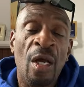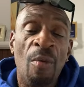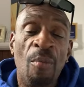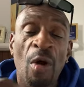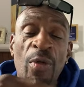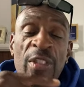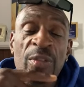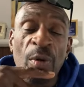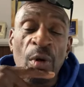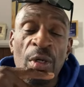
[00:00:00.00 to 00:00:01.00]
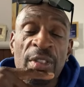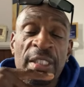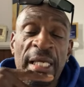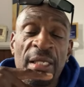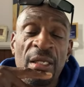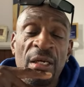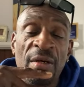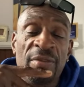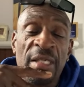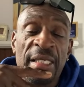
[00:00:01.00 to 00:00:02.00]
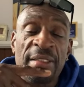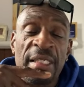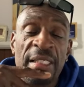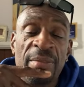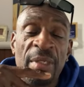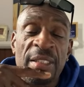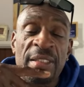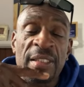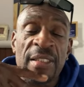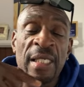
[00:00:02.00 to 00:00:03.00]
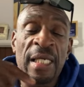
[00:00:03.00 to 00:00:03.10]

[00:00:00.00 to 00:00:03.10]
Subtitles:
Maurice Bourne say, love Jay-Z missing.